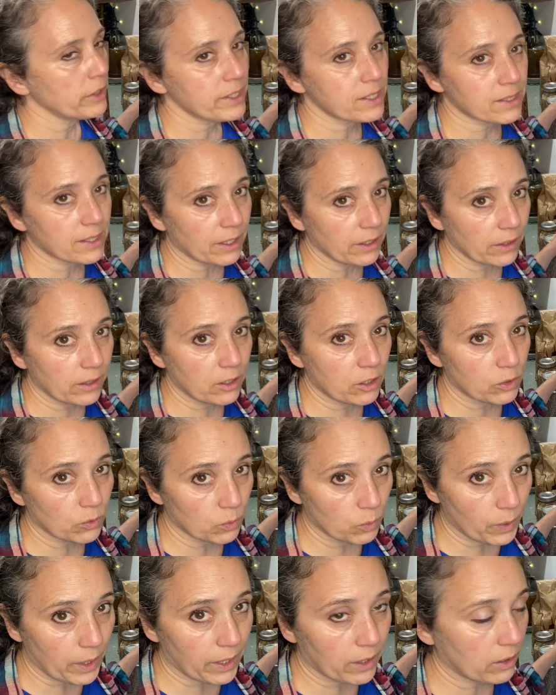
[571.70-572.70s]
selling
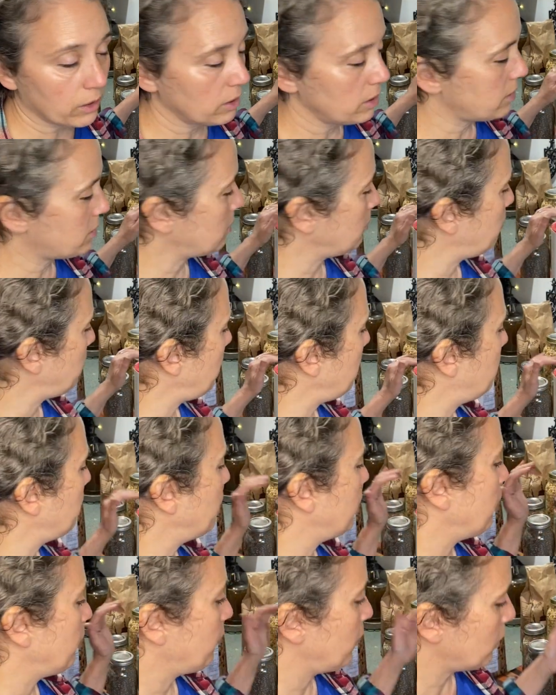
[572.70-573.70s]
directly to people.
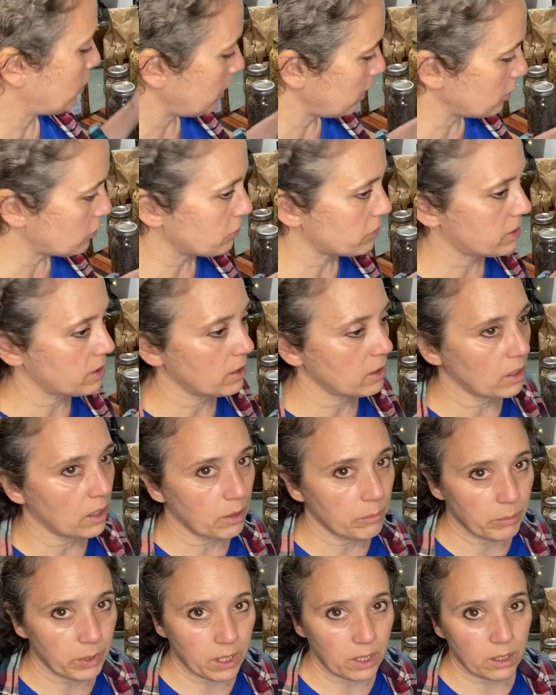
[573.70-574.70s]
And if you're interested in
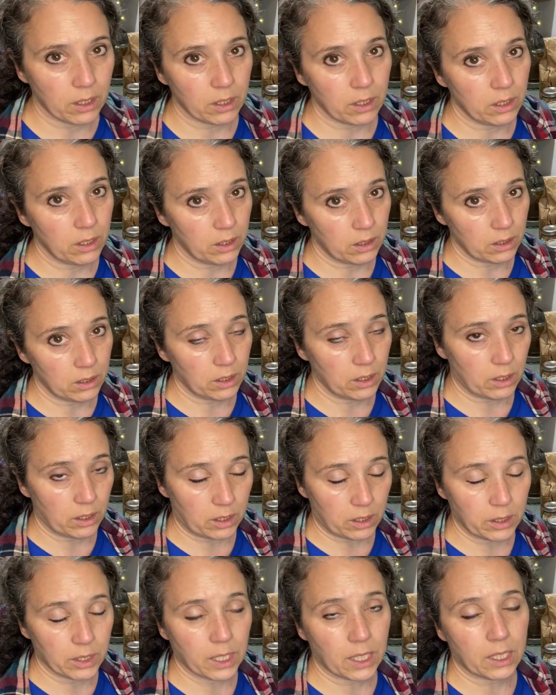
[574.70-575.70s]
on being uh,
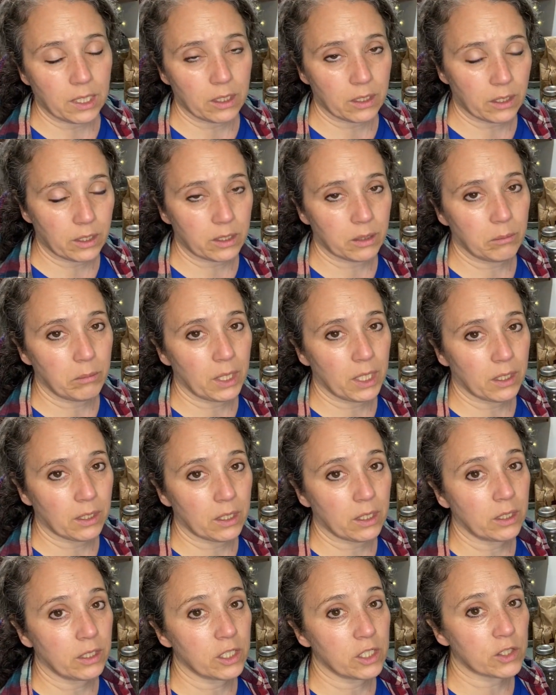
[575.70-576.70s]
on getting on the
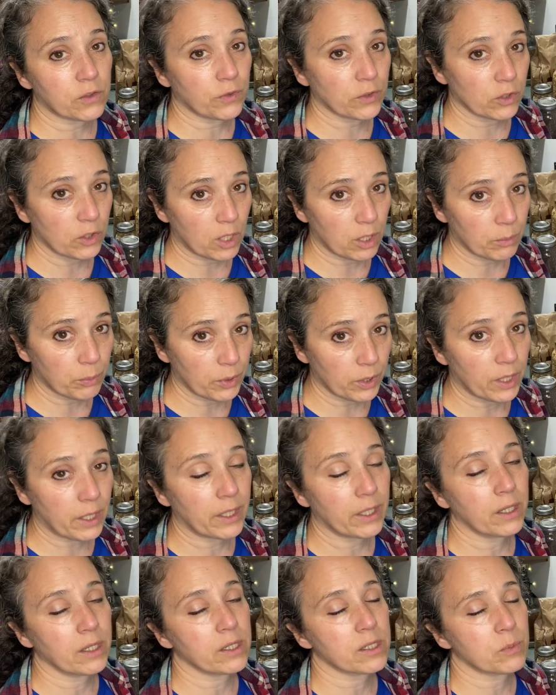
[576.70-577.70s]
mailing list for our
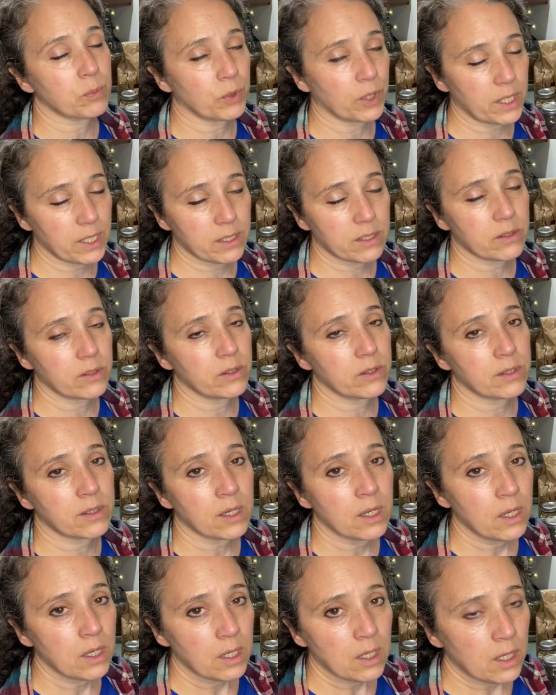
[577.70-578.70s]
products, prices,
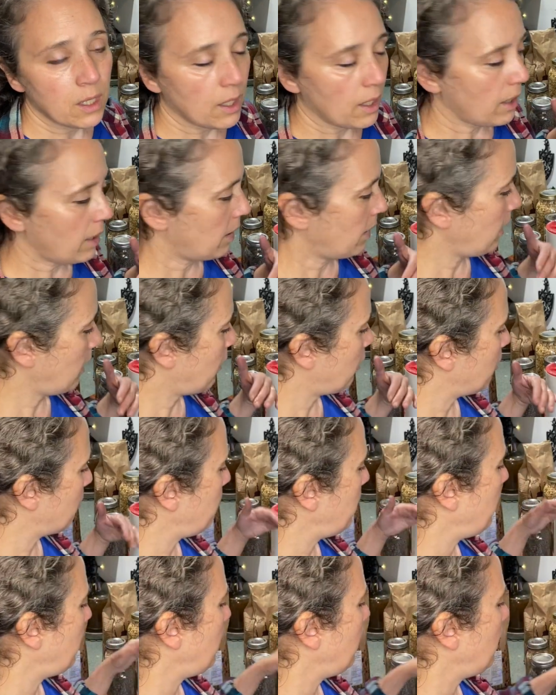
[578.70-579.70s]
and how to
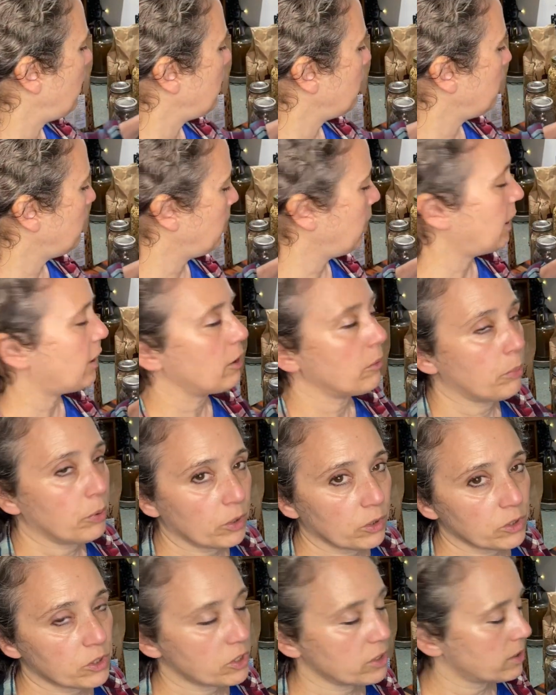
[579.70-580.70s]
pay and how to
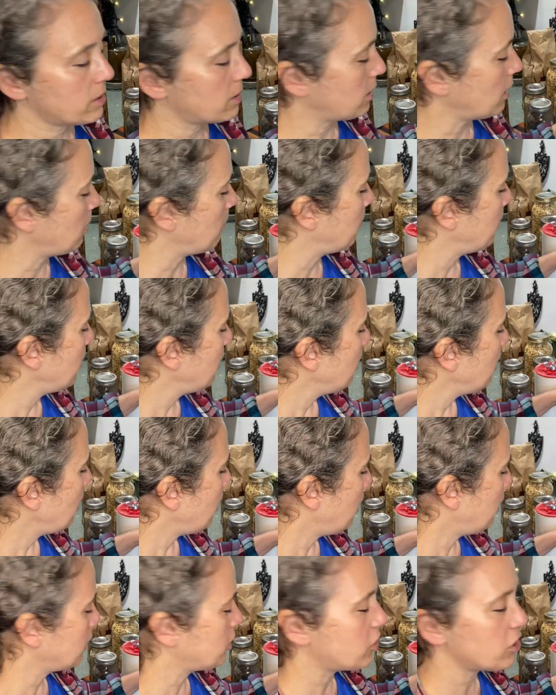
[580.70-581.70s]
purchase them,
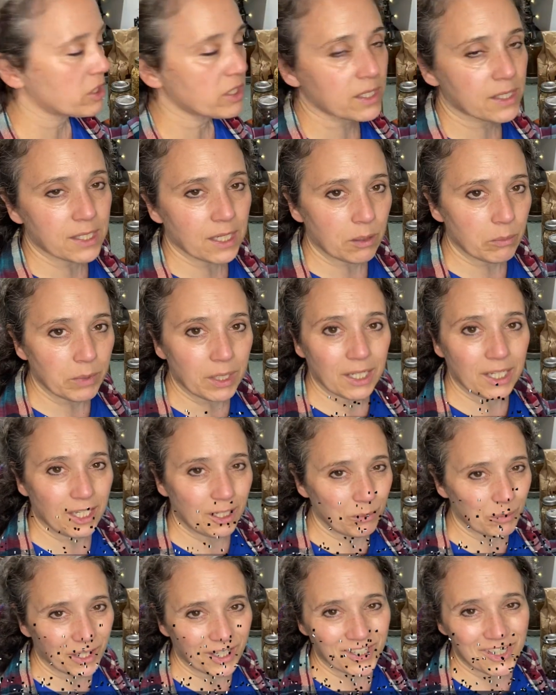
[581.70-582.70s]
uh, just send me an
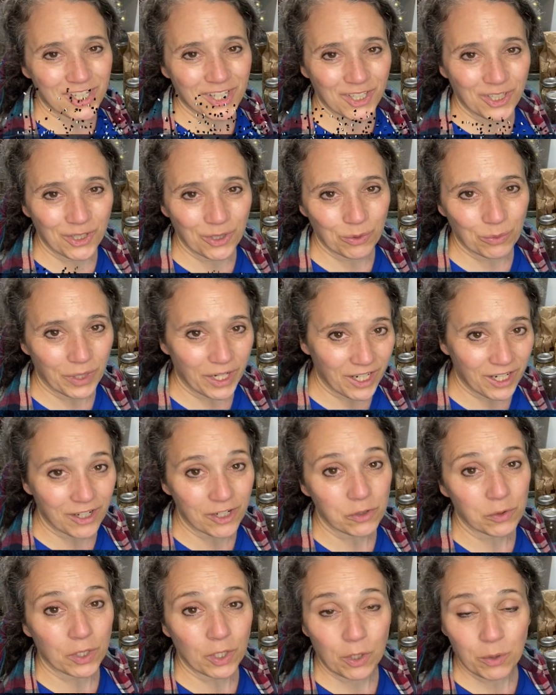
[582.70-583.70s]
email to
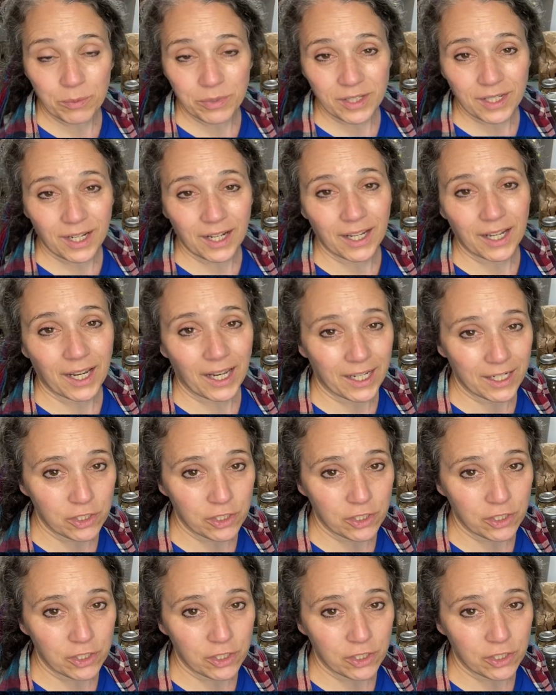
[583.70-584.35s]
raincountryhomestead at